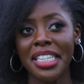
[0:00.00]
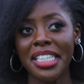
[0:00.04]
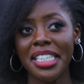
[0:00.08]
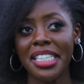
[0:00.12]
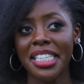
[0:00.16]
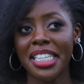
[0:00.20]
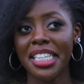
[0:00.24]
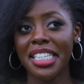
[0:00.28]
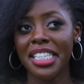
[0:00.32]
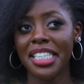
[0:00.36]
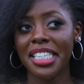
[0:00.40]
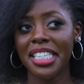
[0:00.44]

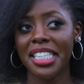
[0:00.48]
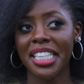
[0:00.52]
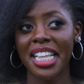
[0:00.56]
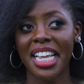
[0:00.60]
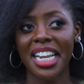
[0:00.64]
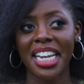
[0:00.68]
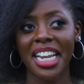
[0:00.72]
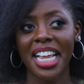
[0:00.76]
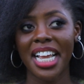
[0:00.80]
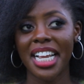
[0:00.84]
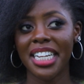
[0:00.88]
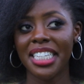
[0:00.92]
Since
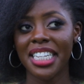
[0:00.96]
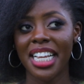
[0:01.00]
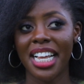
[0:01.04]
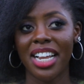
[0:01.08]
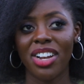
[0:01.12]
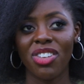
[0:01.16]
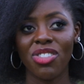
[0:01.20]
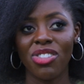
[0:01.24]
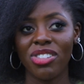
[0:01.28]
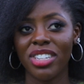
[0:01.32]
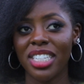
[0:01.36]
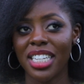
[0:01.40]
the night
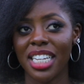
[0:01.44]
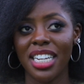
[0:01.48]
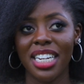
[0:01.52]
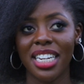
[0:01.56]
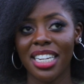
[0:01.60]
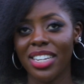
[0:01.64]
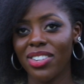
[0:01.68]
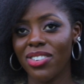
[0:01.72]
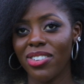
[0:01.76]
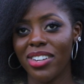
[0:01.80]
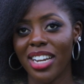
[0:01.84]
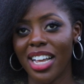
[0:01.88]
had not
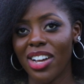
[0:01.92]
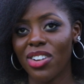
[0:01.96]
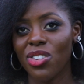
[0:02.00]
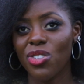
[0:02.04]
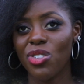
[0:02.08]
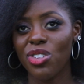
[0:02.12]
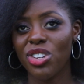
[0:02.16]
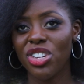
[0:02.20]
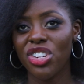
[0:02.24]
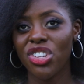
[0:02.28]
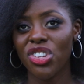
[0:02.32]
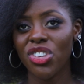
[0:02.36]
ended on a
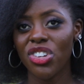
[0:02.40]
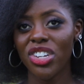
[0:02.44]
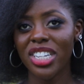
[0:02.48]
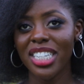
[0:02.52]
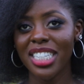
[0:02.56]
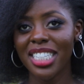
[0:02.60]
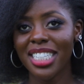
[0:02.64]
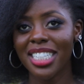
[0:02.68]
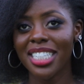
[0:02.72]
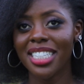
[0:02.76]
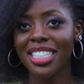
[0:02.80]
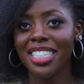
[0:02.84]
good
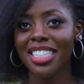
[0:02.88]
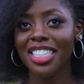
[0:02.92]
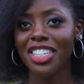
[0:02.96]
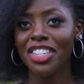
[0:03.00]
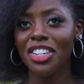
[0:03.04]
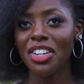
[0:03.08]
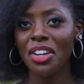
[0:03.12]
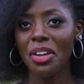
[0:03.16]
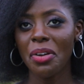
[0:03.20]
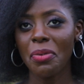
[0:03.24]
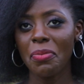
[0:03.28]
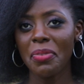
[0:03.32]
note,
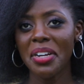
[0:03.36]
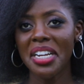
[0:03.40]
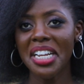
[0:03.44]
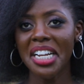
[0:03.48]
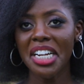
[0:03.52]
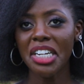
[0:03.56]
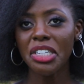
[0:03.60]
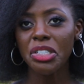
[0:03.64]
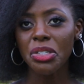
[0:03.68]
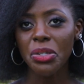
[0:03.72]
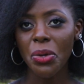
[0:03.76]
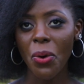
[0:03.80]
we
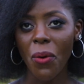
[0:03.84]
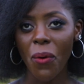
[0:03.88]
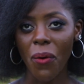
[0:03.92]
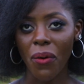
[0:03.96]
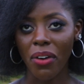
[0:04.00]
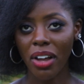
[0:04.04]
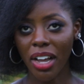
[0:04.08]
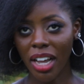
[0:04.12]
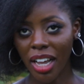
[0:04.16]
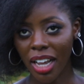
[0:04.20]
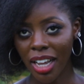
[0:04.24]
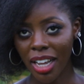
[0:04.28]
didn't
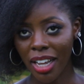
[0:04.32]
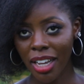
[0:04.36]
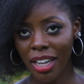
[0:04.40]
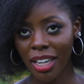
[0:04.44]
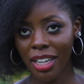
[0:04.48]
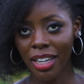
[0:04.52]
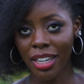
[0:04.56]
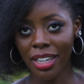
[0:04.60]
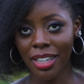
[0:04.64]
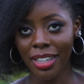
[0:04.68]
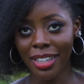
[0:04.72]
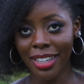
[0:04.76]
talk.
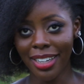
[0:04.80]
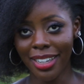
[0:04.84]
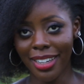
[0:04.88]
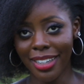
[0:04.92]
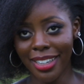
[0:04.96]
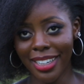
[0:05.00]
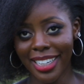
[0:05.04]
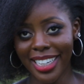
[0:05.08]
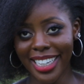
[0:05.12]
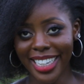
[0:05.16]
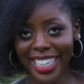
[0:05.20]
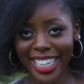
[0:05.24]

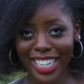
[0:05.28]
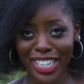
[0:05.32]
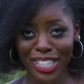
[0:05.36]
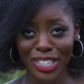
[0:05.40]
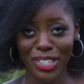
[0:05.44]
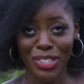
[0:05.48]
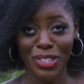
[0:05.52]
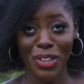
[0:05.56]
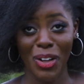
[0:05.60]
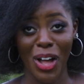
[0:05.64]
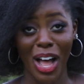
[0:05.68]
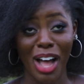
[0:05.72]

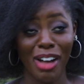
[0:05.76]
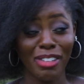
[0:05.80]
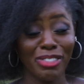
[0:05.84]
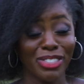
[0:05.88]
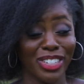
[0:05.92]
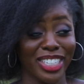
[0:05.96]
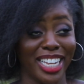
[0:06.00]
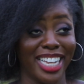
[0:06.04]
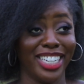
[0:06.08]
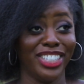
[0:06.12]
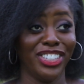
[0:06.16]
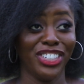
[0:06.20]
So
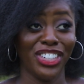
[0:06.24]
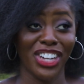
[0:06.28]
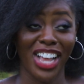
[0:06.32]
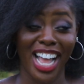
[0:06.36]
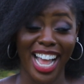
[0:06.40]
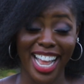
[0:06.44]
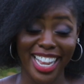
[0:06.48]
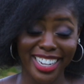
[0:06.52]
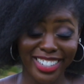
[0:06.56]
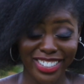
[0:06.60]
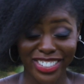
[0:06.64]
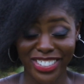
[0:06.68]
after
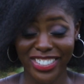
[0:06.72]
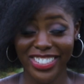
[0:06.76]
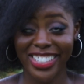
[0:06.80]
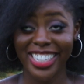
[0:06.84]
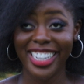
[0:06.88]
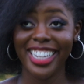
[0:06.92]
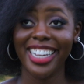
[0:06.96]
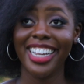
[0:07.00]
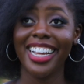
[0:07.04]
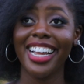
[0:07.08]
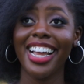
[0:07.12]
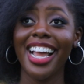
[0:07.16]
church,
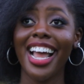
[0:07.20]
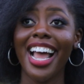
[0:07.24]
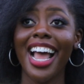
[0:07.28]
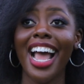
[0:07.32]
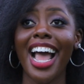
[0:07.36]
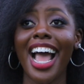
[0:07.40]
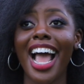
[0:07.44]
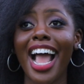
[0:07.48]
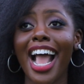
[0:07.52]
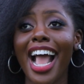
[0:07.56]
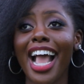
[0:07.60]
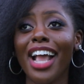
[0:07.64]

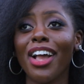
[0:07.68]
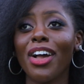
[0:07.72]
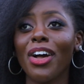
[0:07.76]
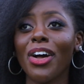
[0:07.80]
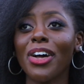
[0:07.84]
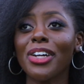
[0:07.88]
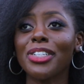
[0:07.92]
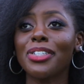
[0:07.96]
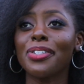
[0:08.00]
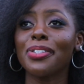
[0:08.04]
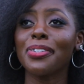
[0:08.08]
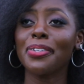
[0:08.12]
I
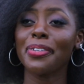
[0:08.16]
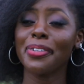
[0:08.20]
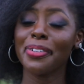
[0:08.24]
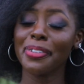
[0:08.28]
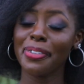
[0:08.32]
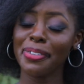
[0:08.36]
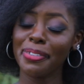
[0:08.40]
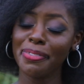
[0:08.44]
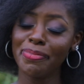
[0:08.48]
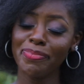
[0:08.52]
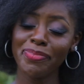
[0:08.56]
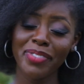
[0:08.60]
go
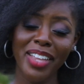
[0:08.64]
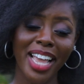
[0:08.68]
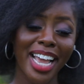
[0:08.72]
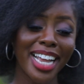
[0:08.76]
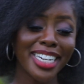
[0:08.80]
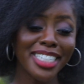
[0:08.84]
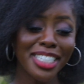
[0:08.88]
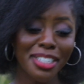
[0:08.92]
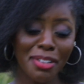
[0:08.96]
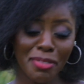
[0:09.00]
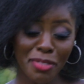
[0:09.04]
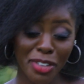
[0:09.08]
to
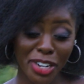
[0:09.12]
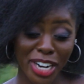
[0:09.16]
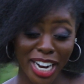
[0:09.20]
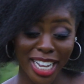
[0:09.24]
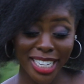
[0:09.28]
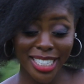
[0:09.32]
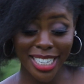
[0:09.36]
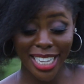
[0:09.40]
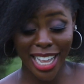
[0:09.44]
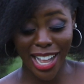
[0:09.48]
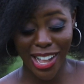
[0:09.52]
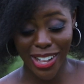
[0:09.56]
Auntie
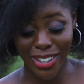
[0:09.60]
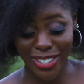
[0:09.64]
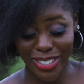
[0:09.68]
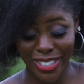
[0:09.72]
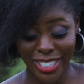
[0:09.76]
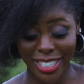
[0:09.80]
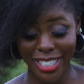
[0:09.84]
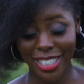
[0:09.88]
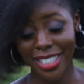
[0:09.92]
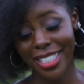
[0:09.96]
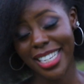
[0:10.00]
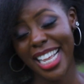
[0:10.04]
Miria's
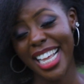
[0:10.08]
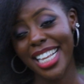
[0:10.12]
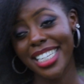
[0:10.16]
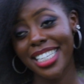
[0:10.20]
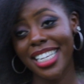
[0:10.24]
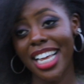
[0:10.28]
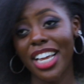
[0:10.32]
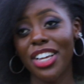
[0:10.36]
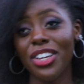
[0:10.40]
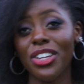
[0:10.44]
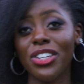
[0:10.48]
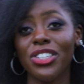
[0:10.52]
house,
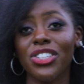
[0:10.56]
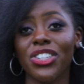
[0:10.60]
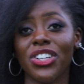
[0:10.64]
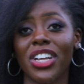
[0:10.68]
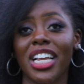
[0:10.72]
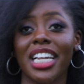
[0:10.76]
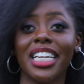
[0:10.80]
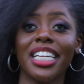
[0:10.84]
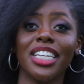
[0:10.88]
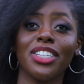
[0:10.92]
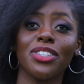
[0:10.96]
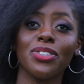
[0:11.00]
as I
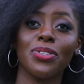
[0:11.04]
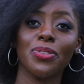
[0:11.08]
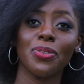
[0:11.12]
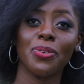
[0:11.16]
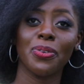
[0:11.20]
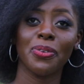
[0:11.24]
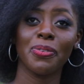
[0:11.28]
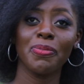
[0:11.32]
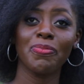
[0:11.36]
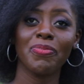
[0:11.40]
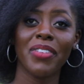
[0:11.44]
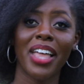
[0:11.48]
usually
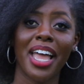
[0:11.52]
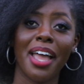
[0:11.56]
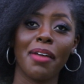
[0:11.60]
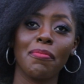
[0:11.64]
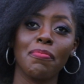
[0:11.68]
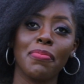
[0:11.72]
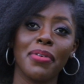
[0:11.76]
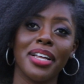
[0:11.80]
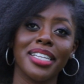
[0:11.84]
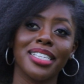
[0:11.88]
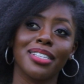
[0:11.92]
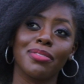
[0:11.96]
do. I
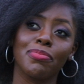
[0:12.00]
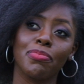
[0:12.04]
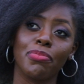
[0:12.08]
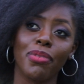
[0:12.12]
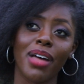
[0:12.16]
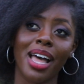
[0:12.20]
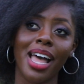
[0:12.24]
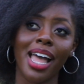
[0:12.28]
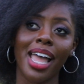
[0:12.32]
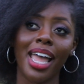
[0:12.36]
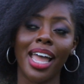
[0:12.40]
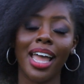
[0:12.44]
pass
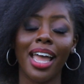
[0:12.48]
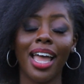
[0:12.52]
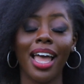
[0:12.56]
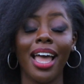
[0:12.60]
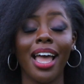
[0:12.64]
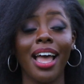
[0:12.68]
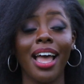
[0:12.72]
by,